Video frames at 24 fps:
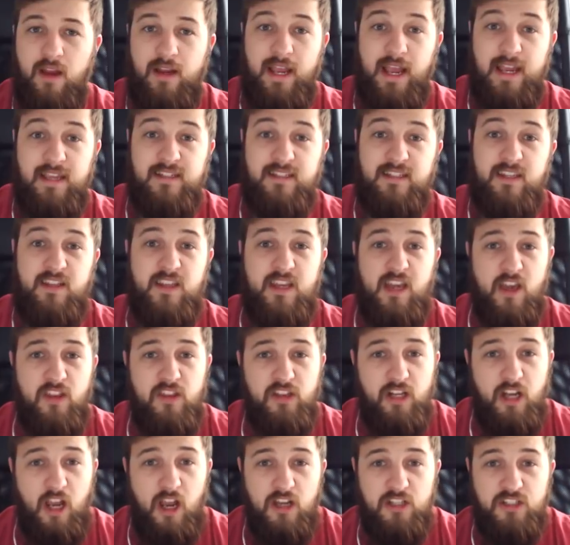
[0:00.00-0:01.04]
Okay, so the
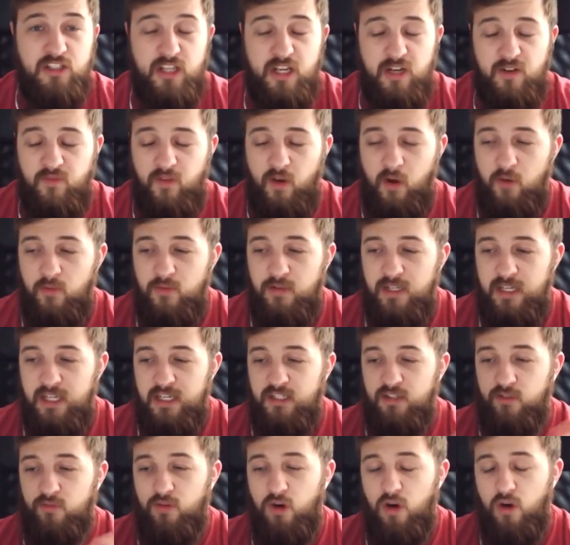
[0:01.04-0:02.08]
other cars that I've owned
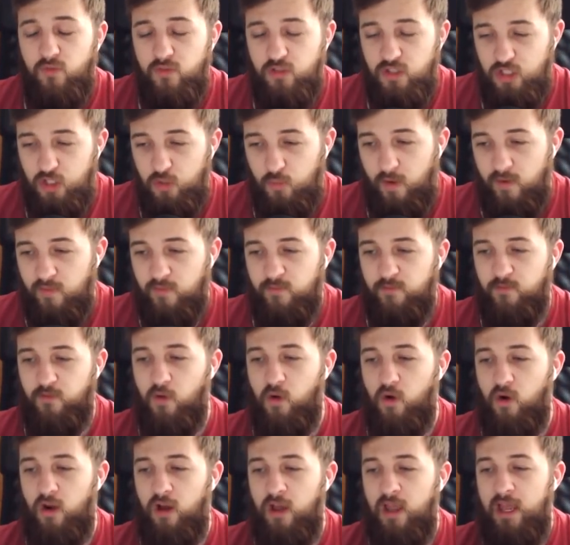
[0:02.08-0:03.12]
is a Rover
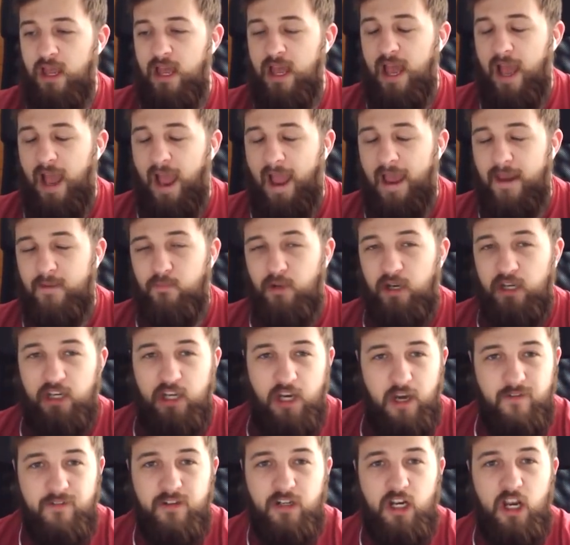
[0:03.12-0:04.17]
214 and my
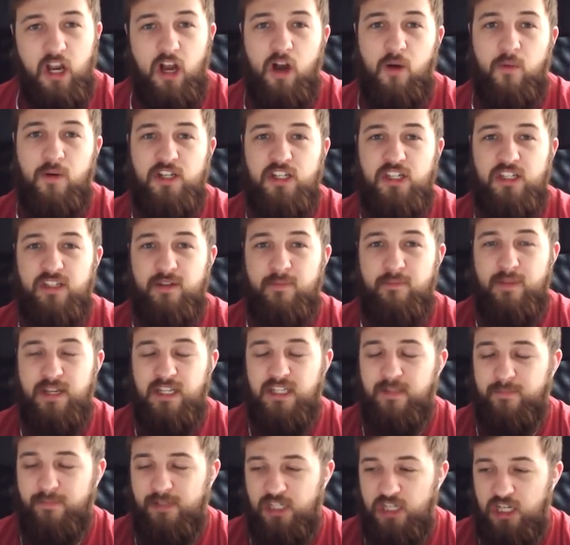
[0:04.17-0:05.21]
current car, which is a
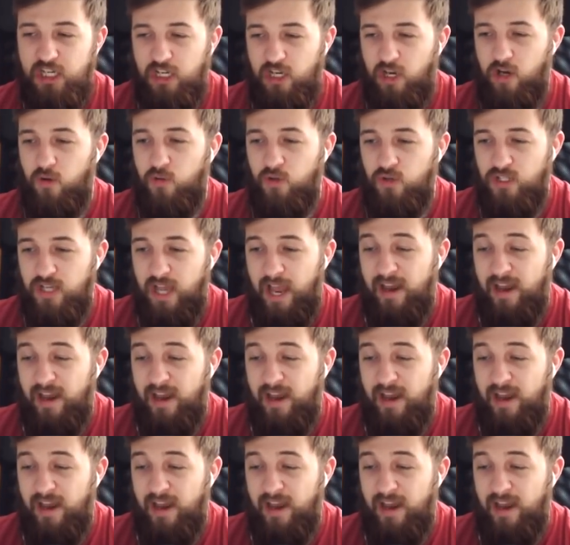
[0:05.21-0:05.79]
Mitsubishi Colt.